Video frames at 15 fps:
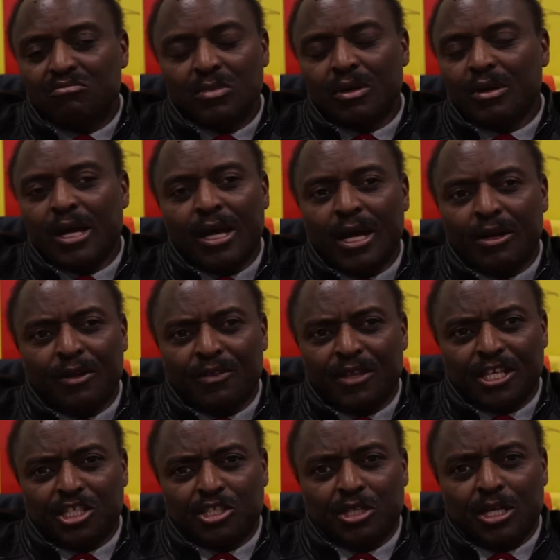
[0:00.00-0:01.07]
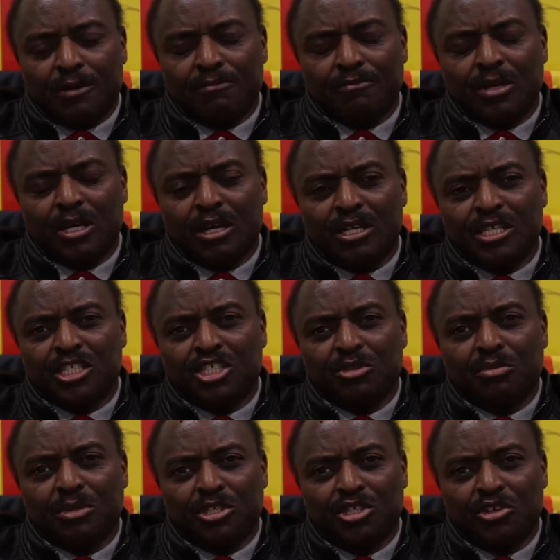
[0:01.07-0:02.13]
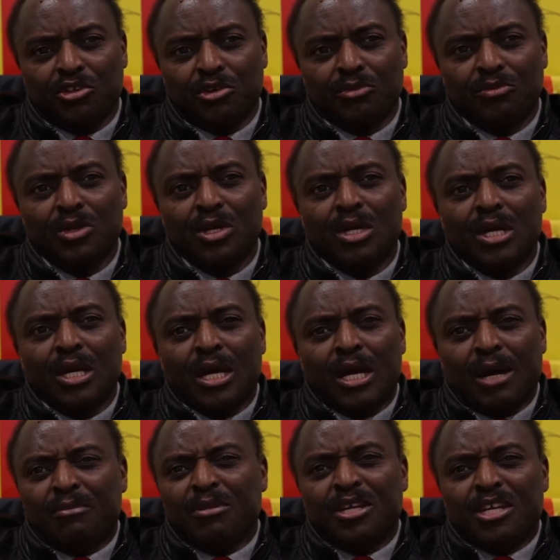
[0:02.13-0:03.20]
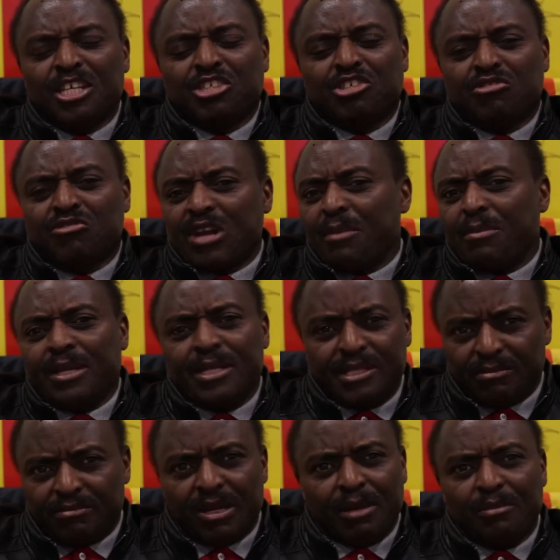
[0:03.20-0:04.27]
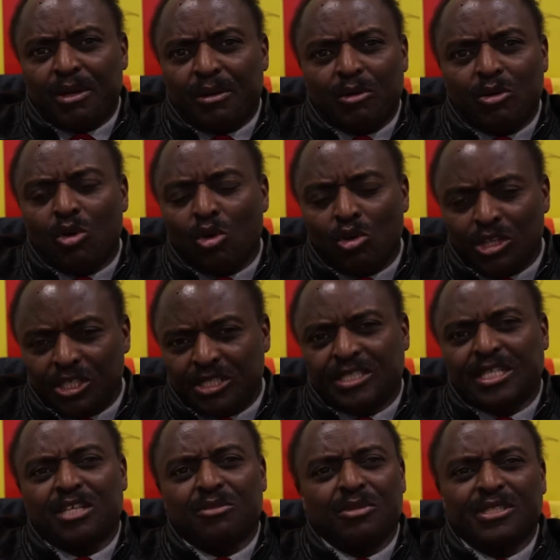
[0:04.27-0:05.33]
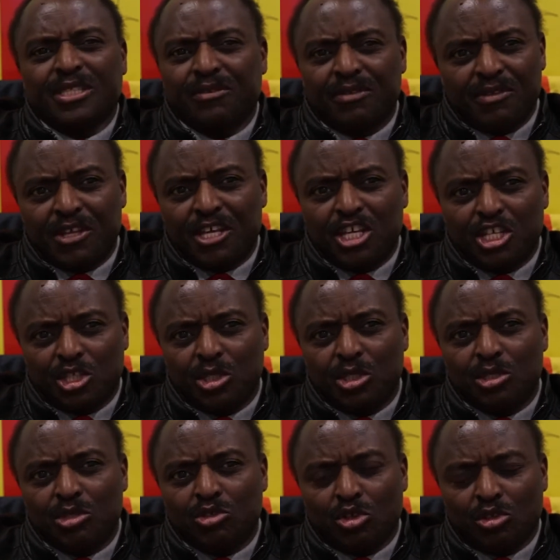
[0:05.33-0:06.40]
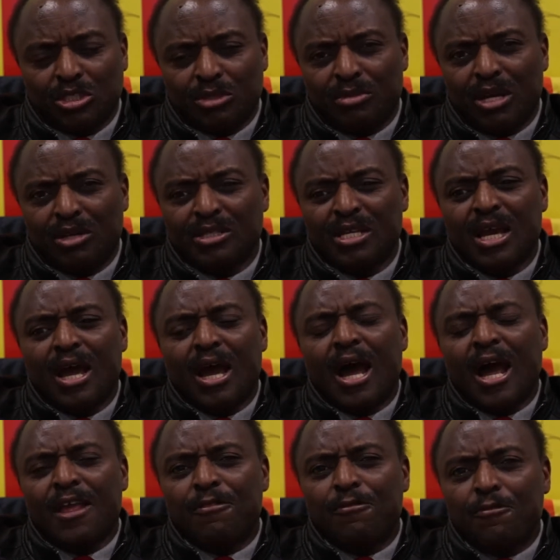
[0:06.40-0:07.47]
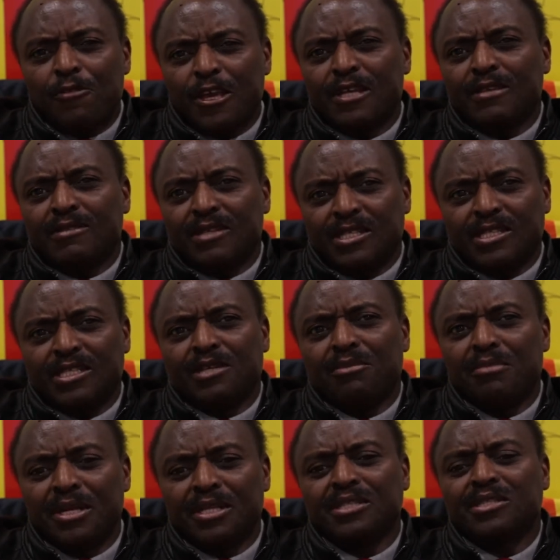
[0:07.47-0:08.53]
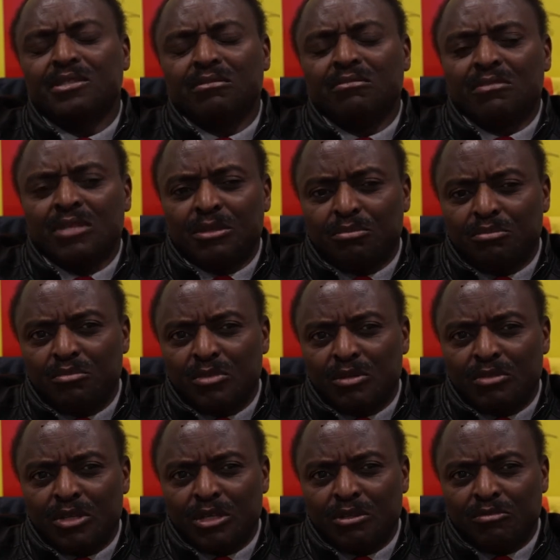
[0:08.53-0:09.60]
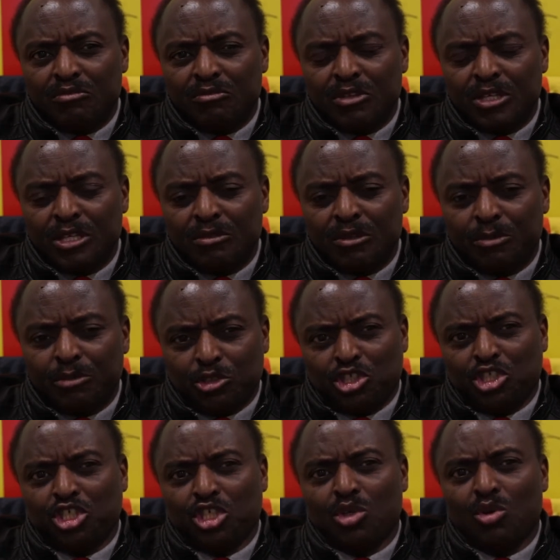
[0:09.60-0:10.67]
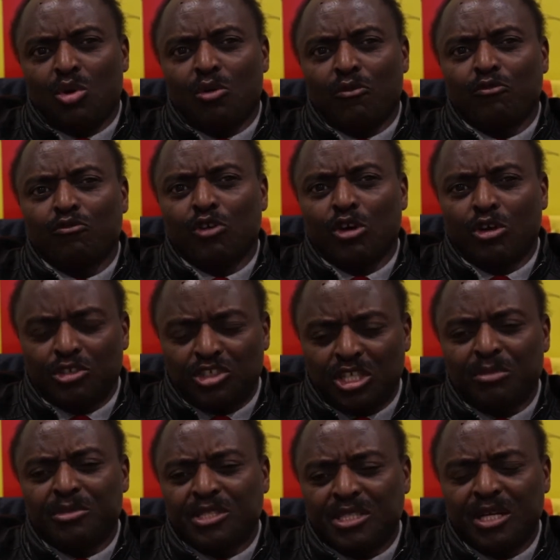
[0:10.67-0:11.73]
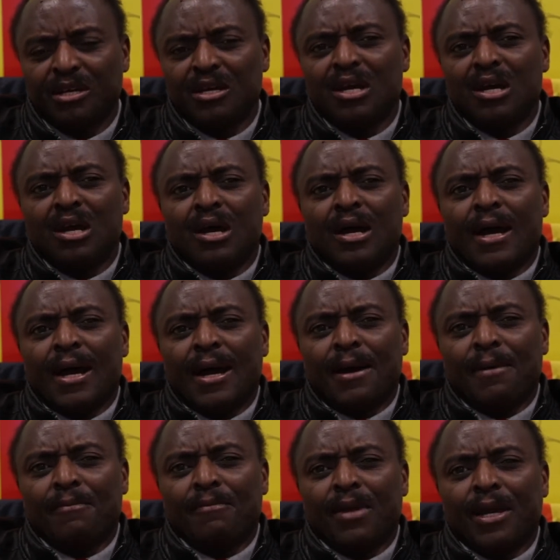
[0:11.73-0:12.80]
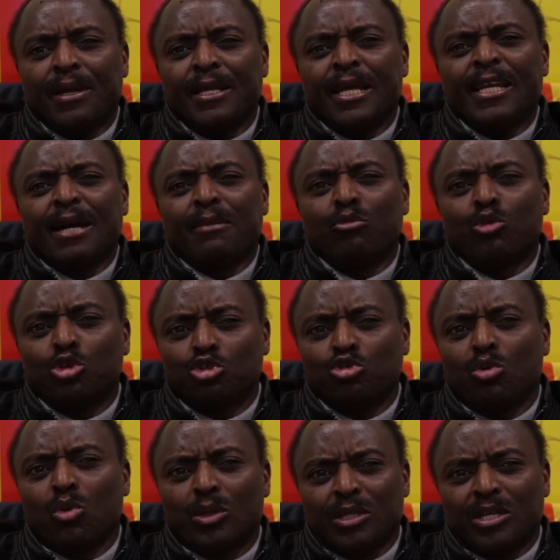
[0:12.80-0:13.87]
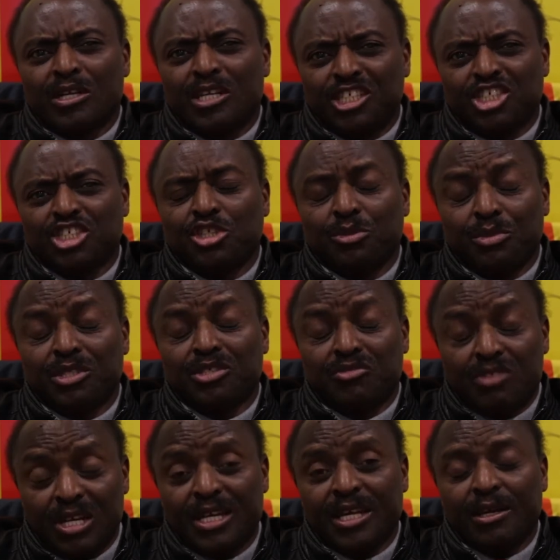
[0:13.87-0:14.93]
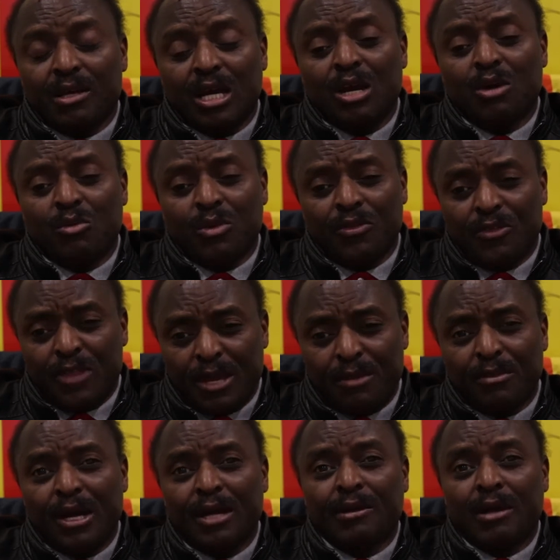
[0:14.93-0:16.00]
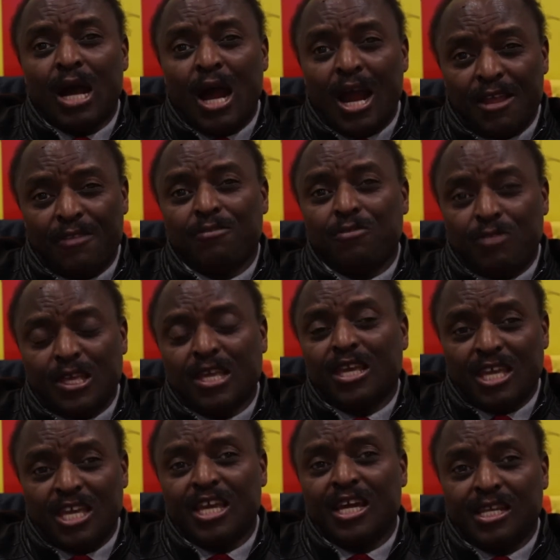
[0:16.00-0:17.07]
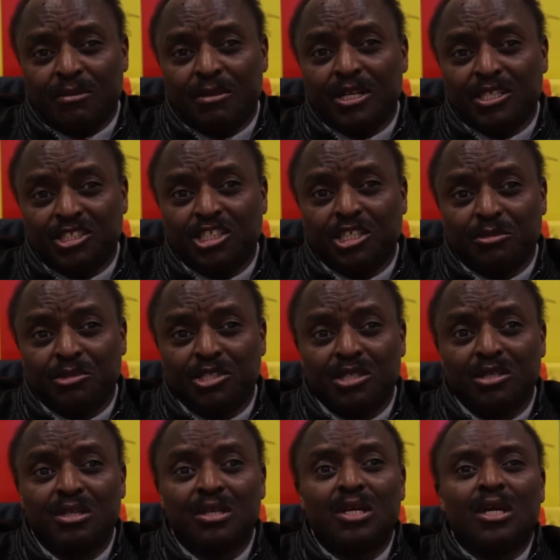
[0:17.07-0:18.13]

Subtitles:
I don't think he's leadership material. He's rabid, all his statements, everything he talks about. I think this demeans the position of Chamisa. And I'm not sure what the relationship is really with them, and I think he undermines Chamisa.